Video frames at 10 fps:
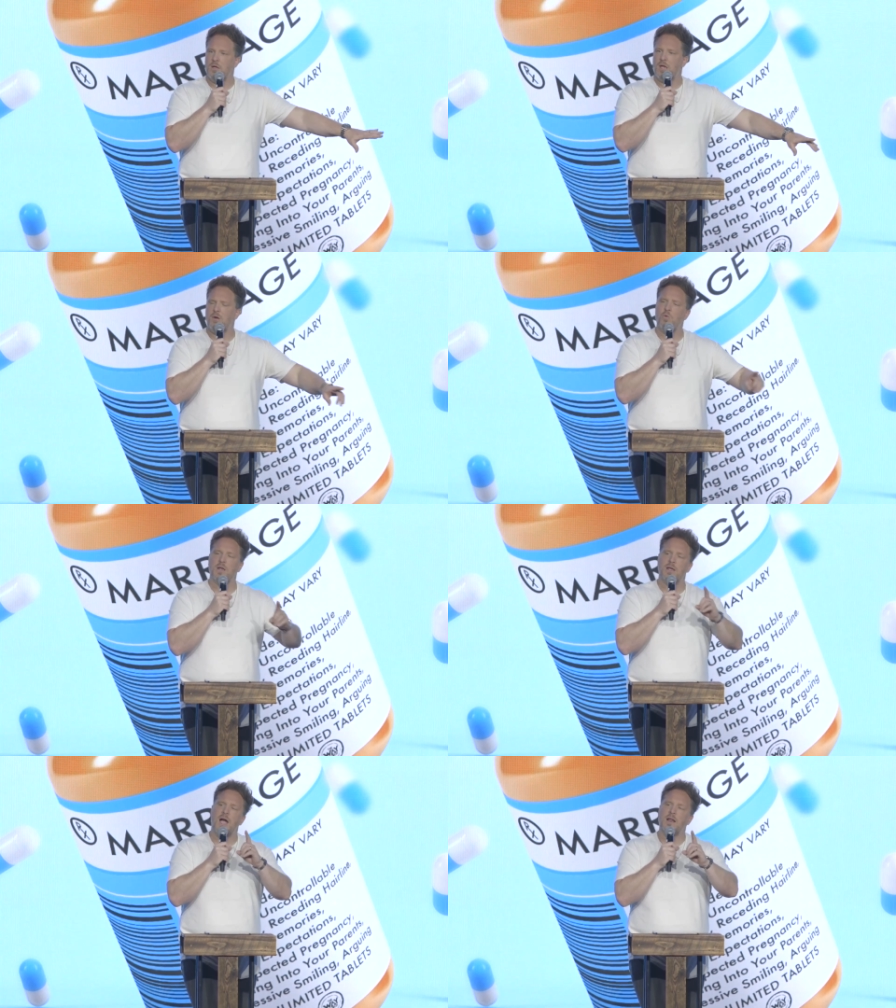And what
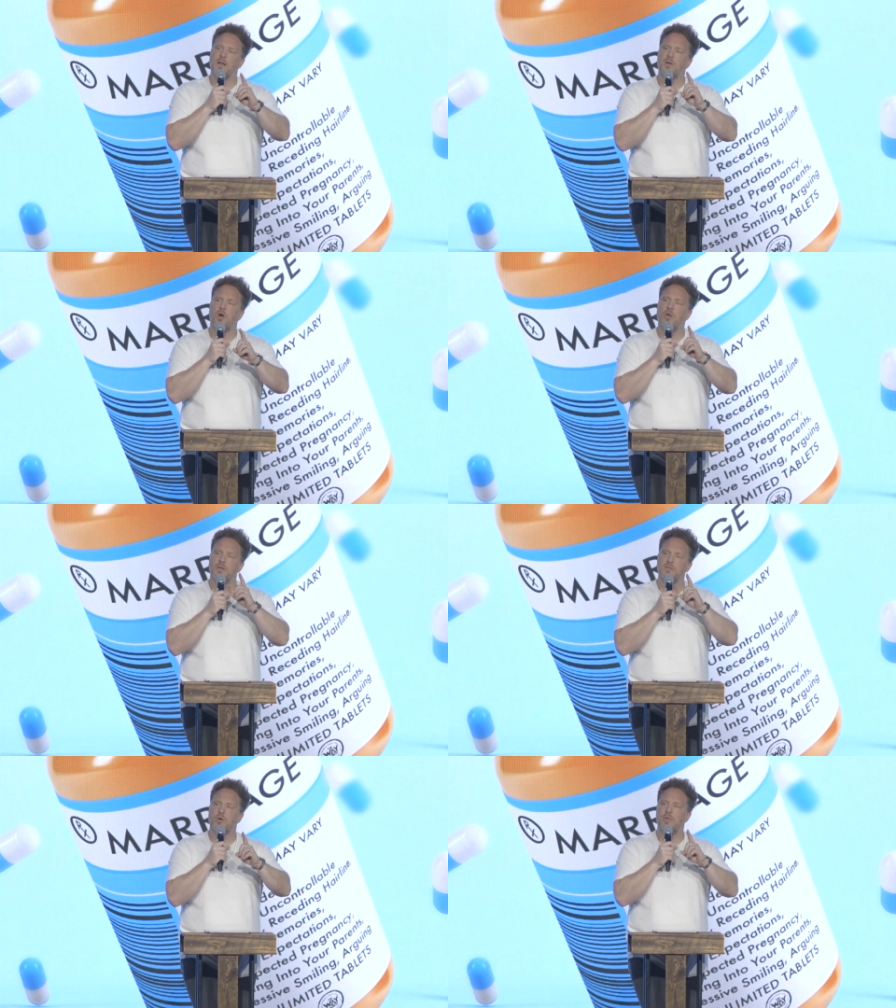God had called
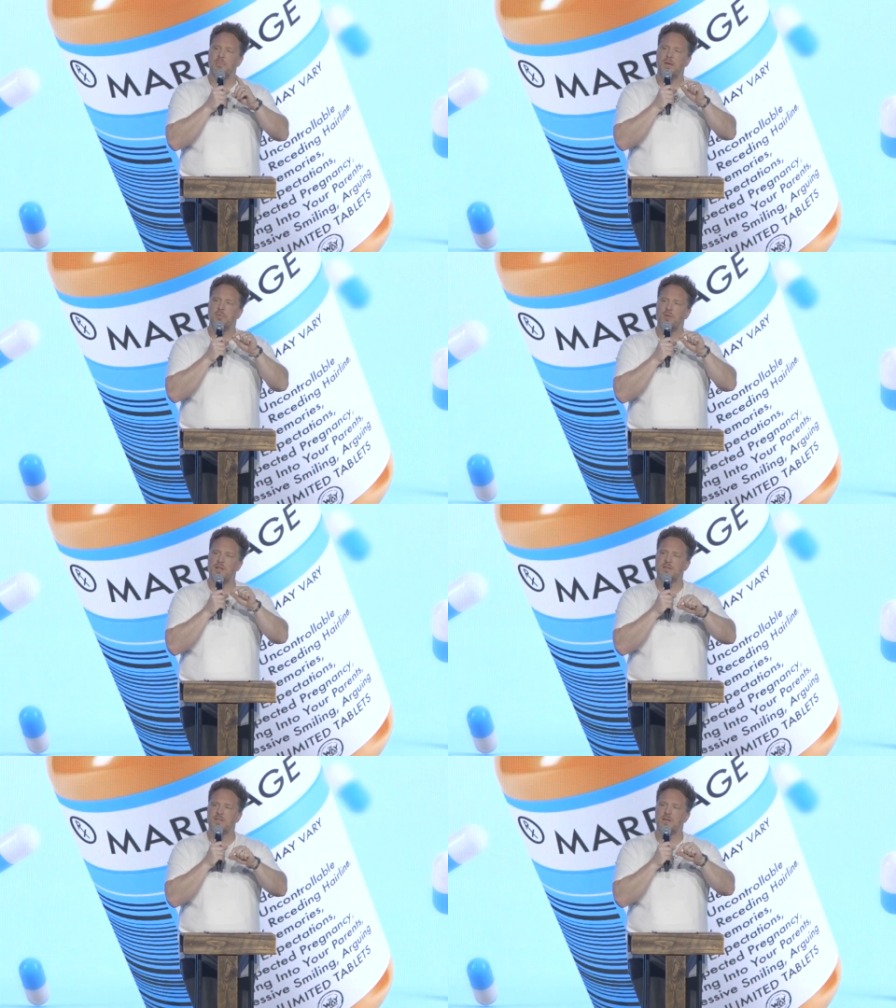and told the people
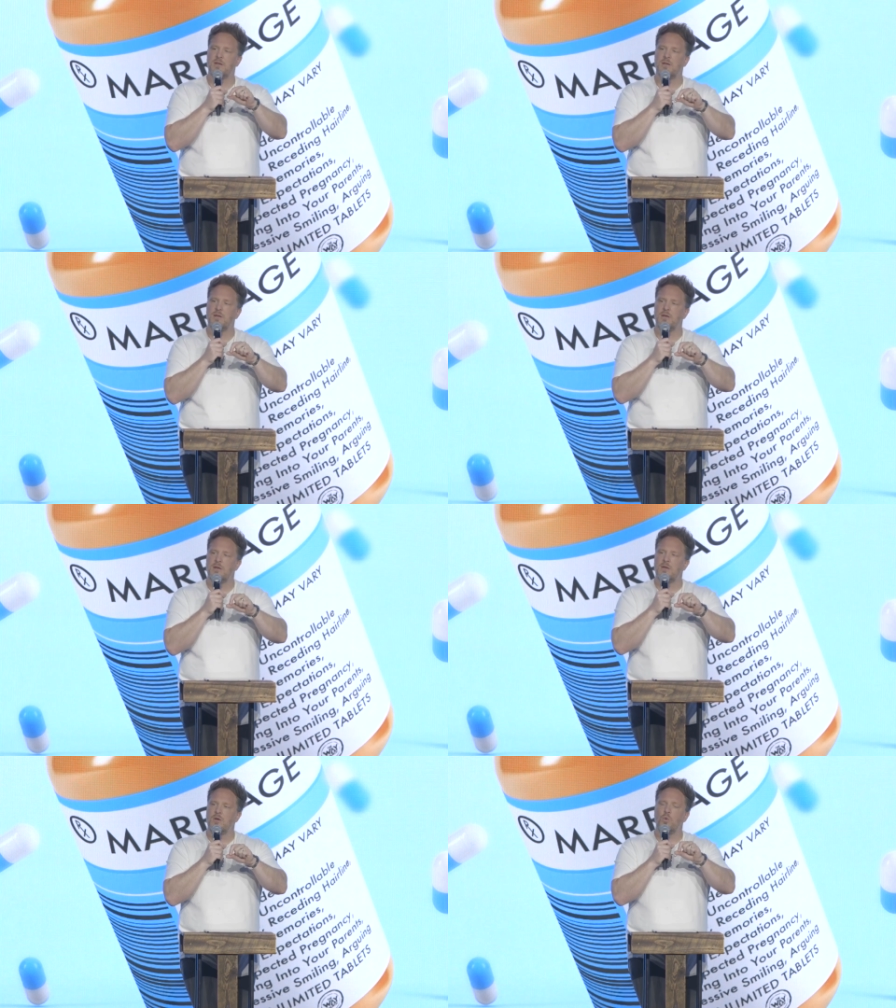listen,
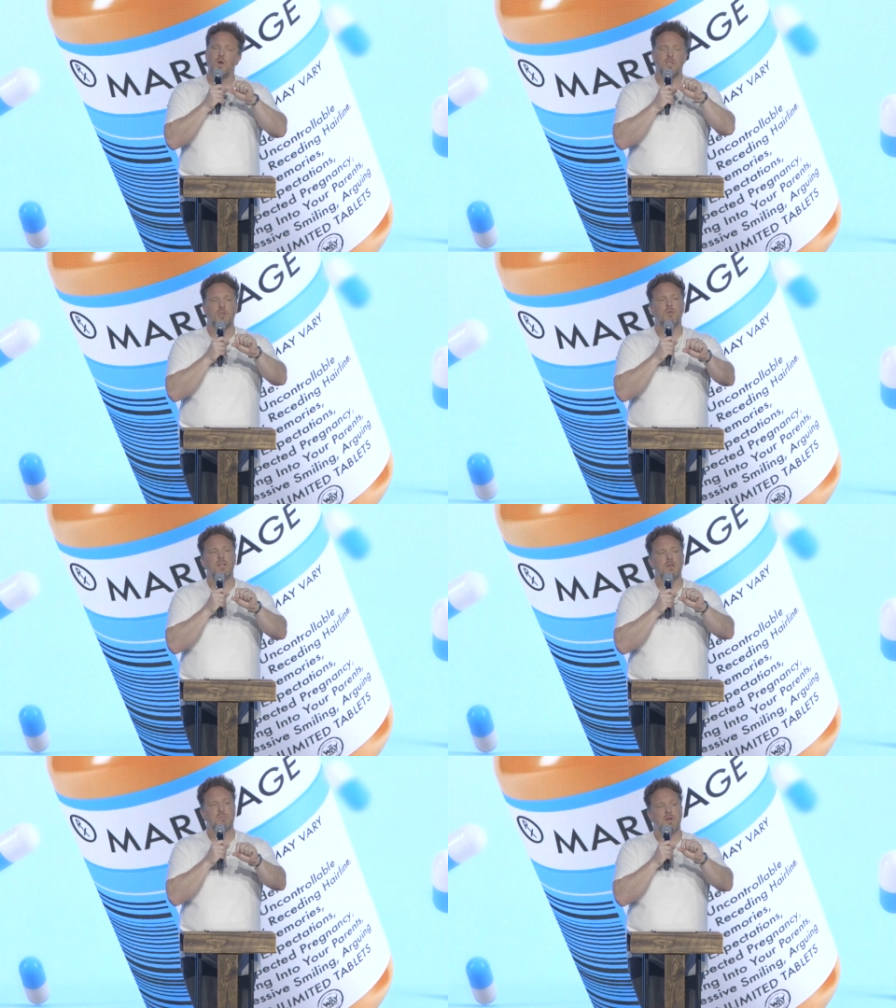what you
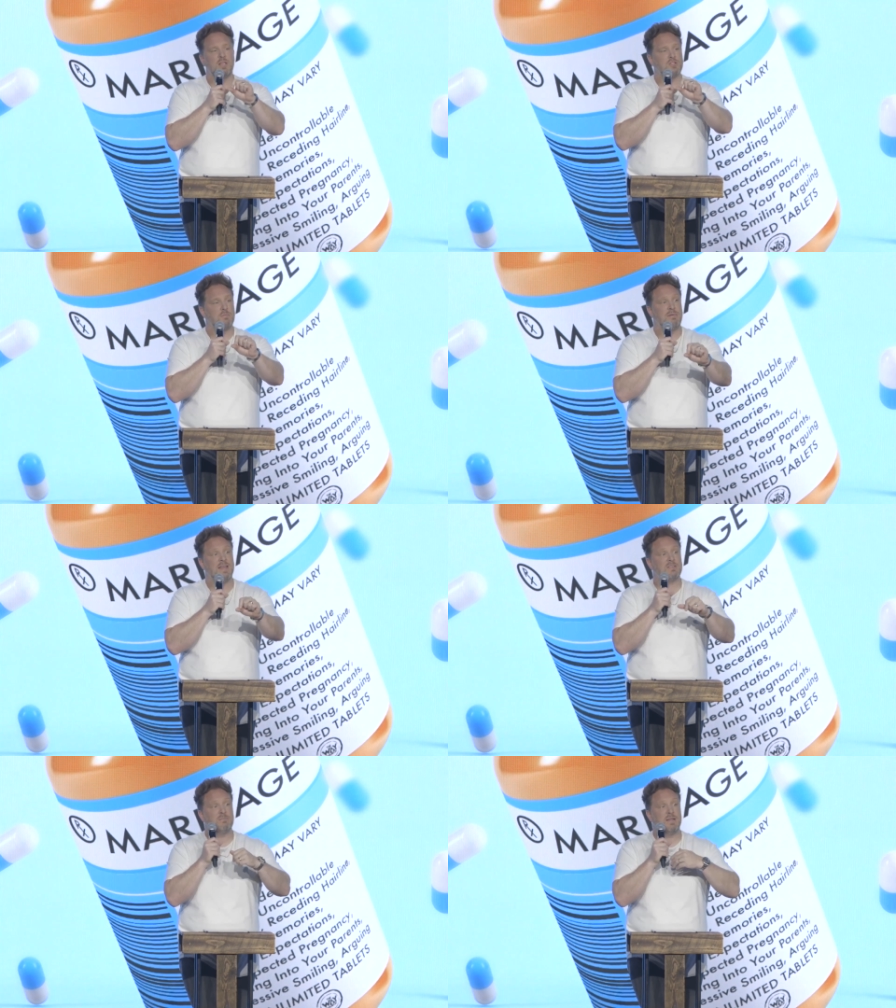need to bring is your
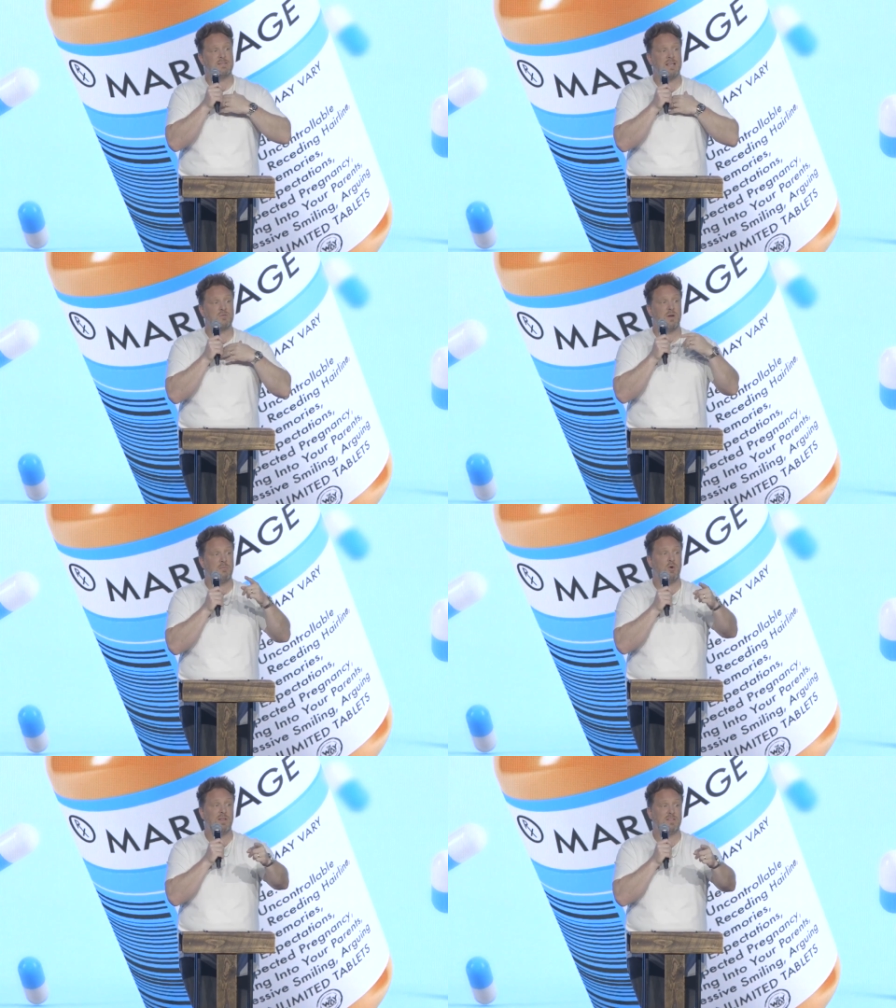best because that's what I'm
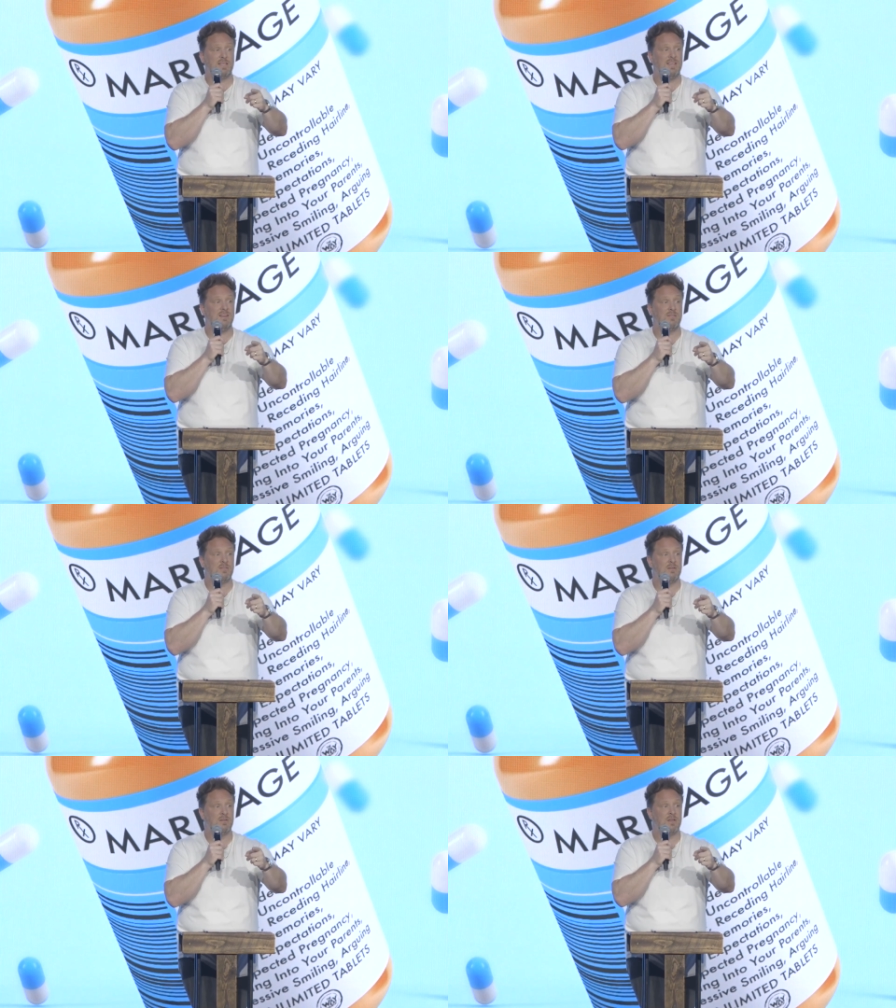going to give.
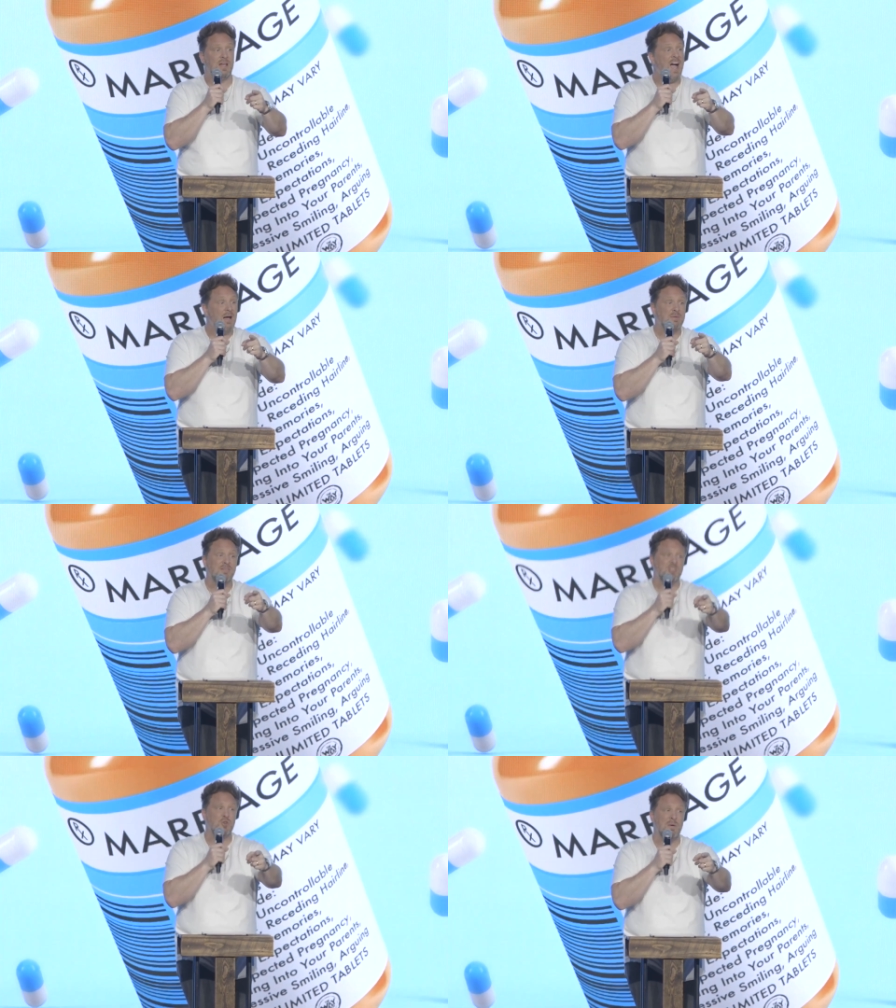I'm
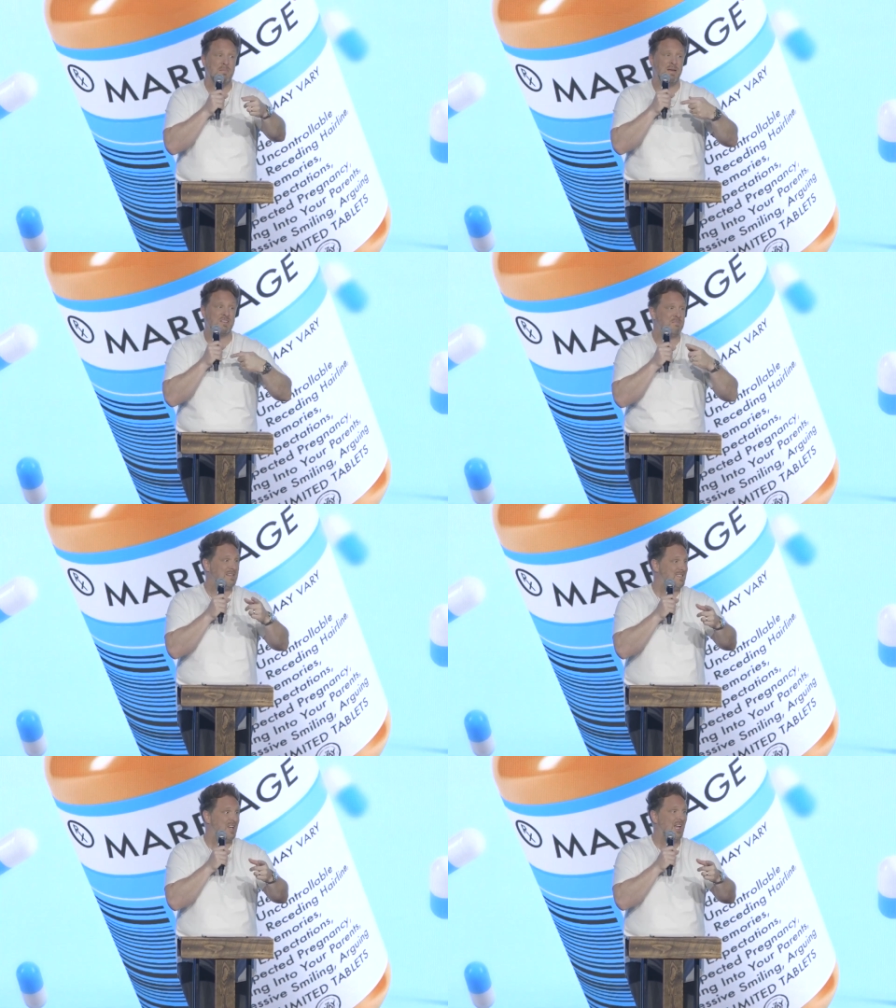giving you my best, my
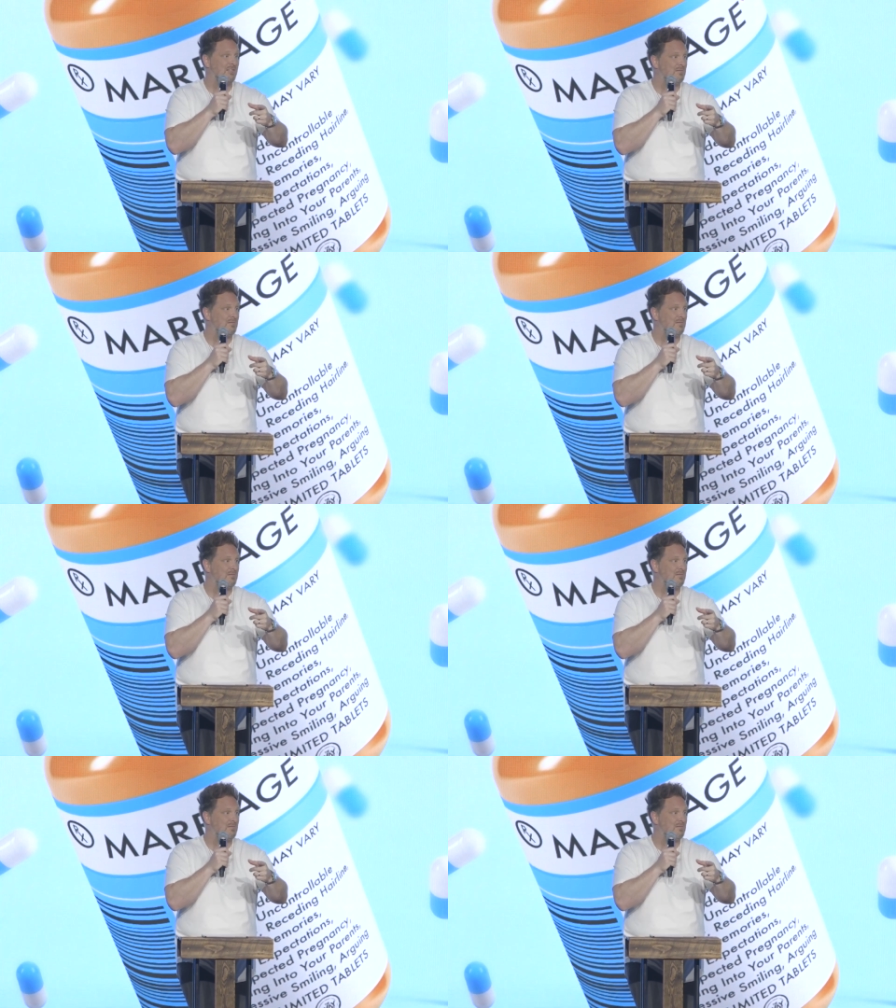son.